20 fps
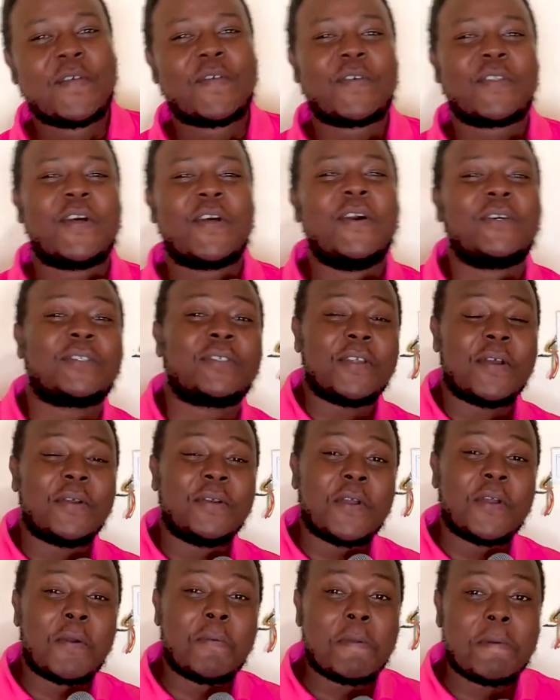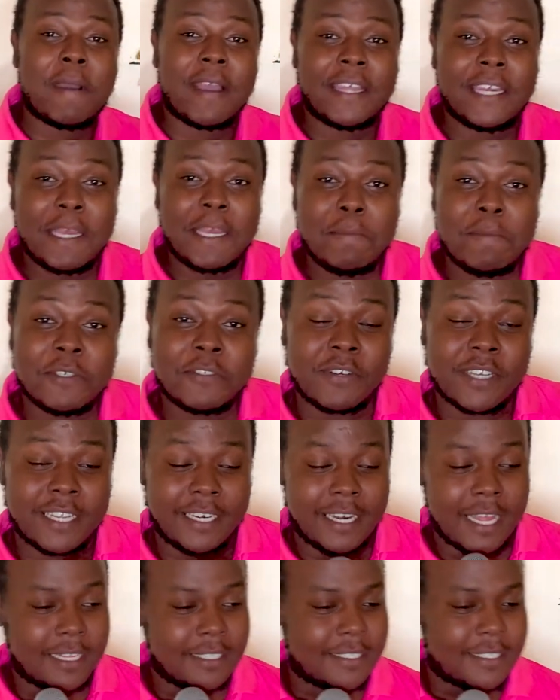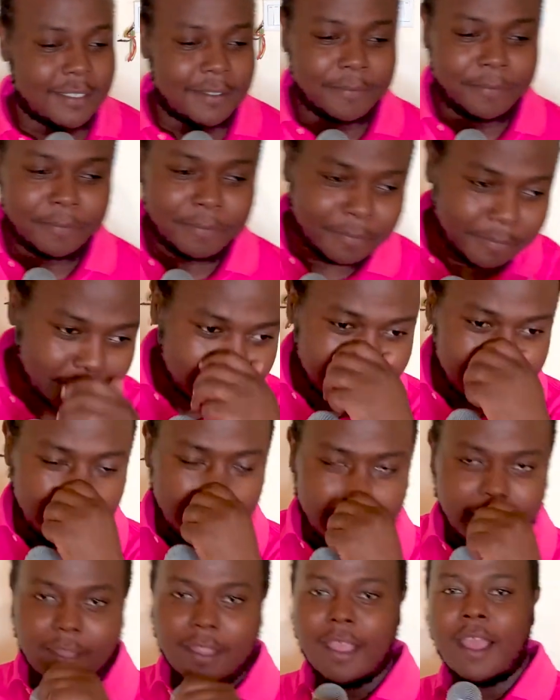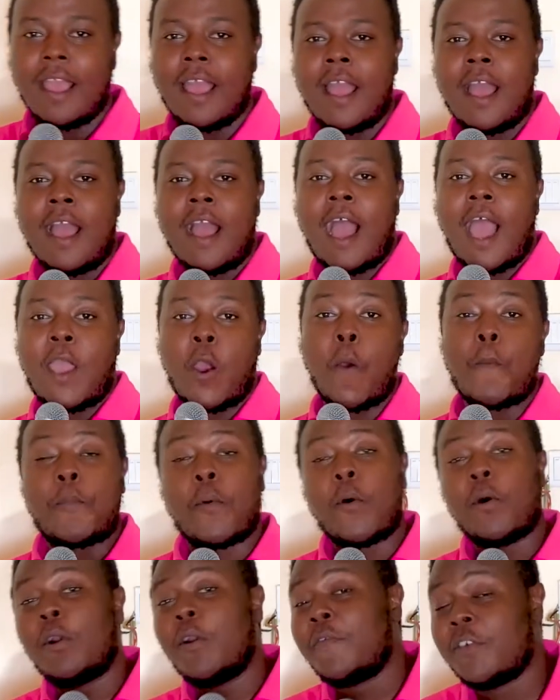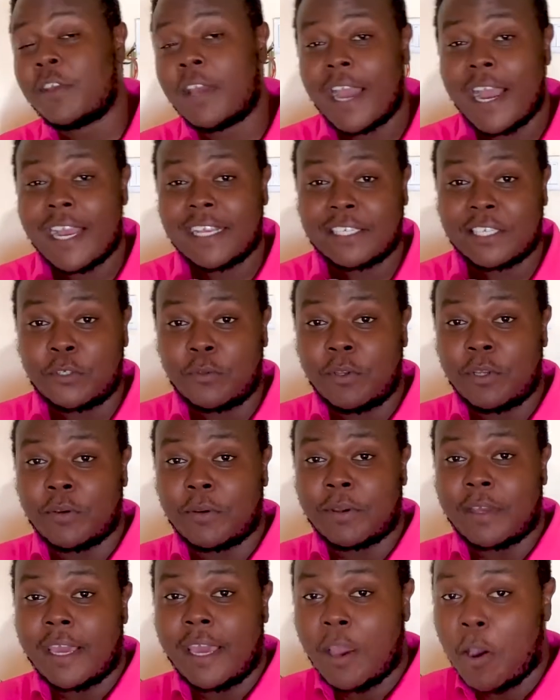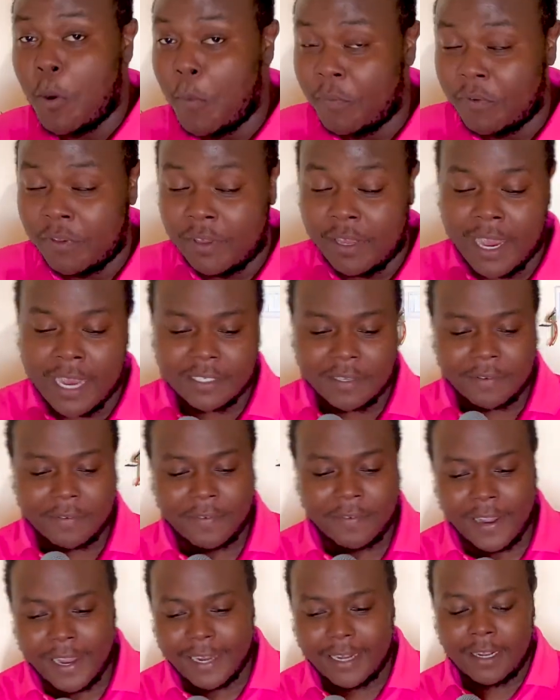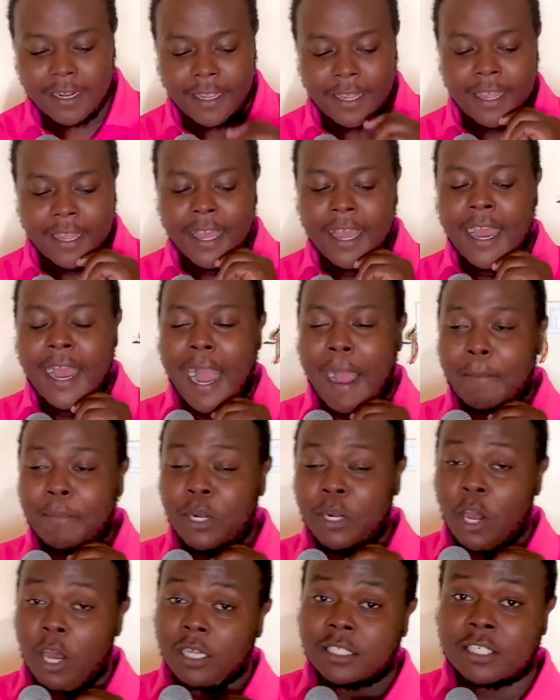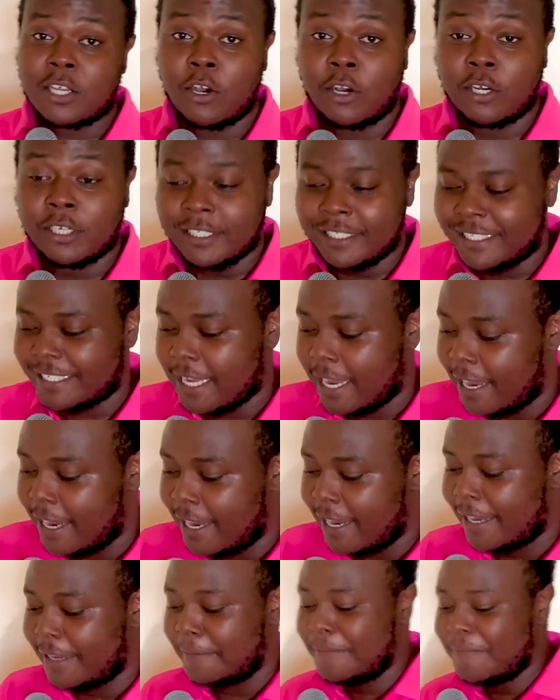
For those who don't know me, my name is Ricky Nelson. I hope all of you guys are doing okay. I hope you guys are fine. I'm not because uh,